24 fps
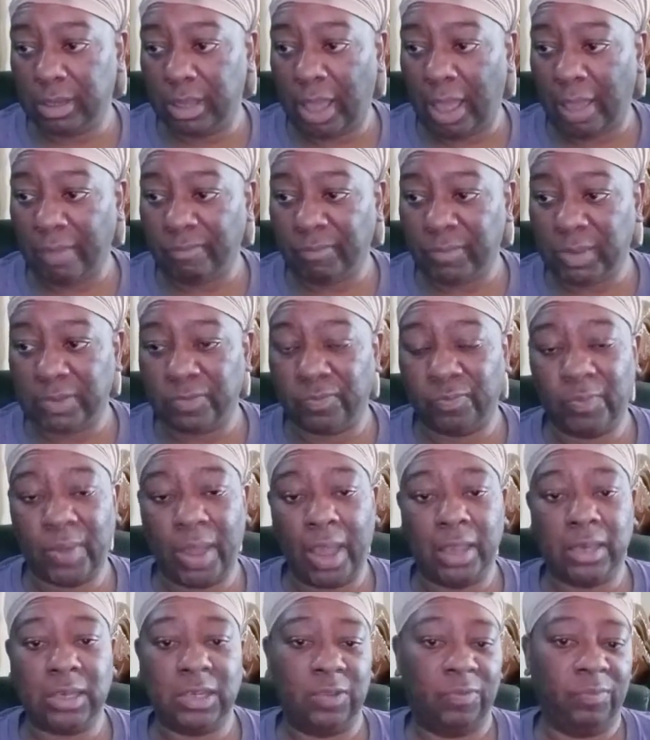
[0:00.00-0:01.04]
I
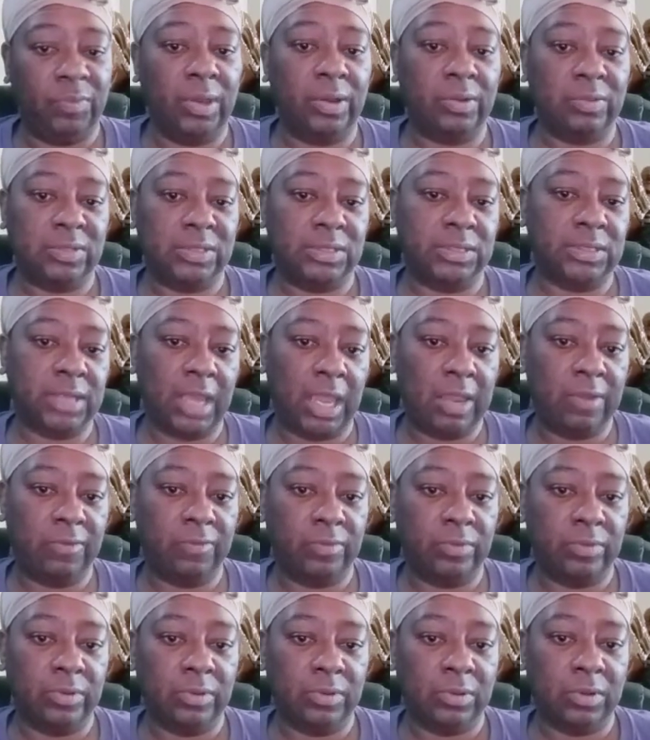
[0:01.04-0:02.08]
just felt
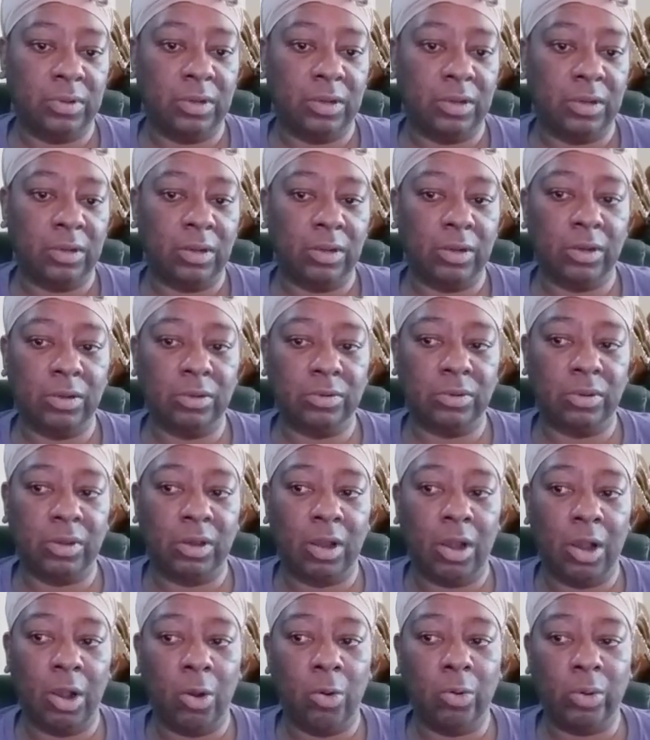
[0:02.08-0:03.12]
safe
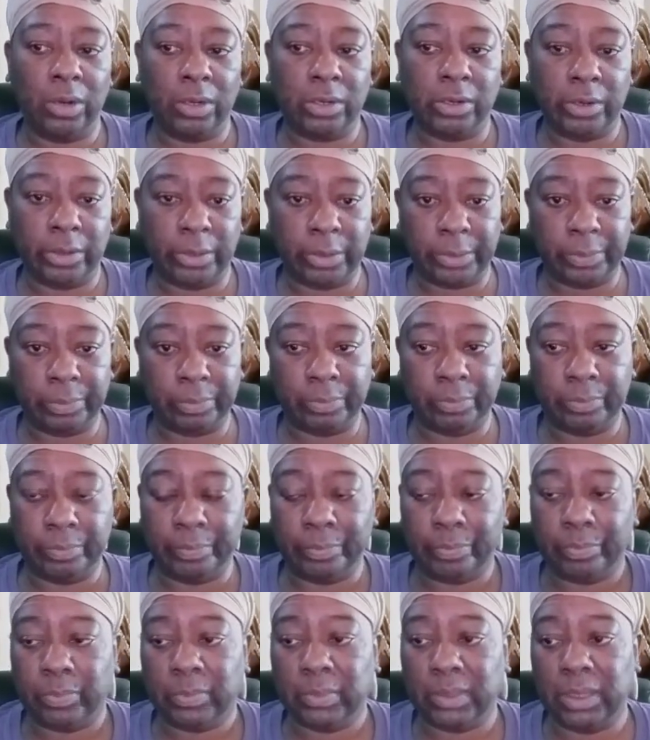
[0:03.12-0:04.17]
holding her
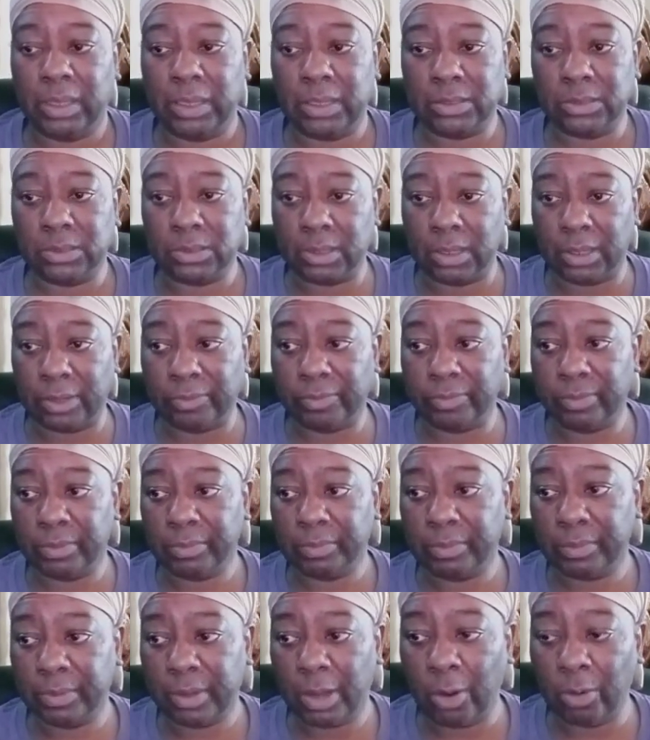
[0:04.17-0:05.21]
and stuff,
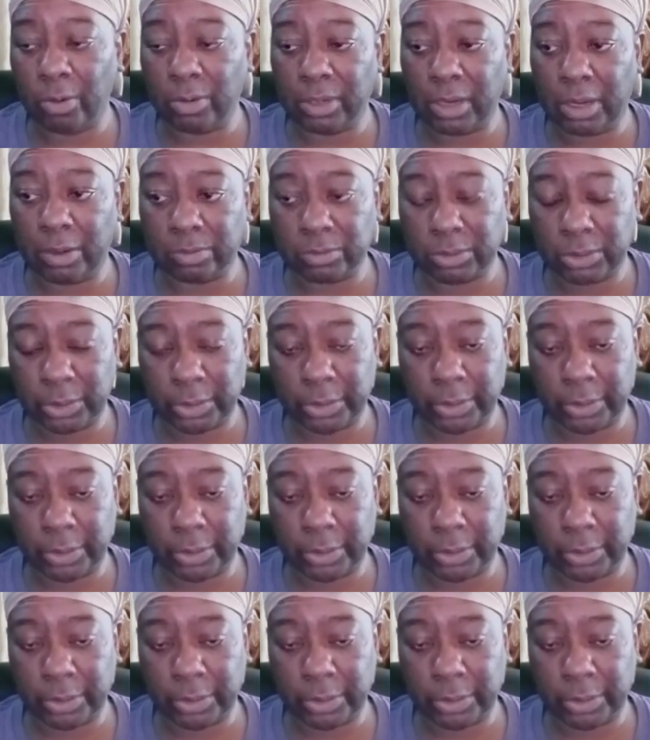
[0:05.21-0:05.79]
holding on to